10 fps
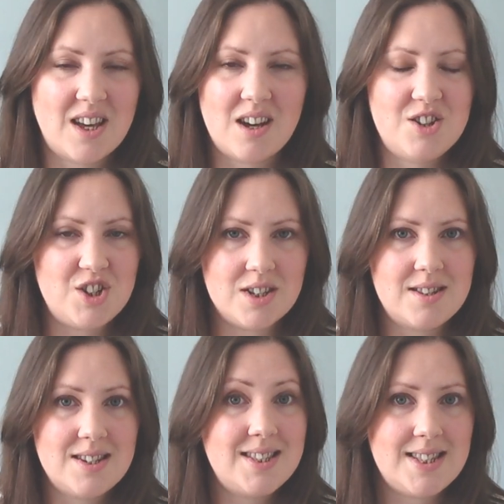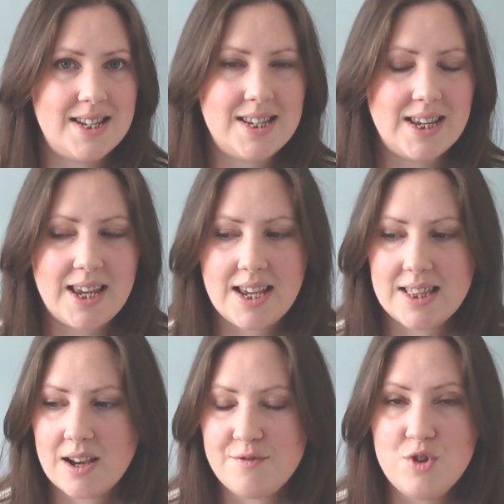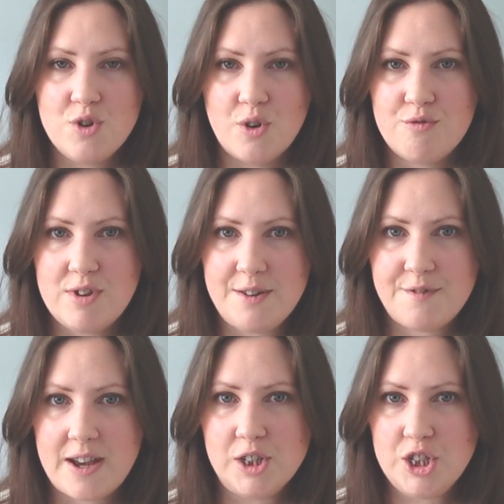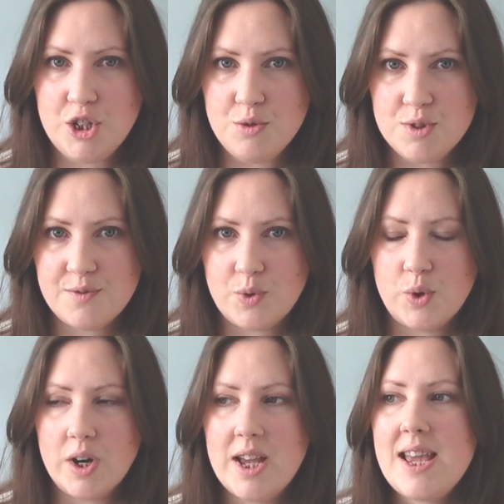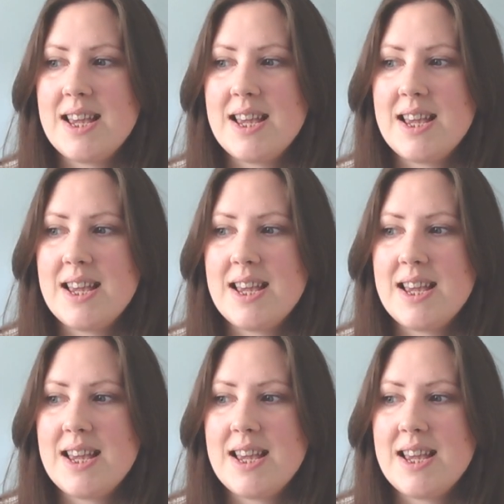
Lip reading: that are just sitting here that I've not really found a use for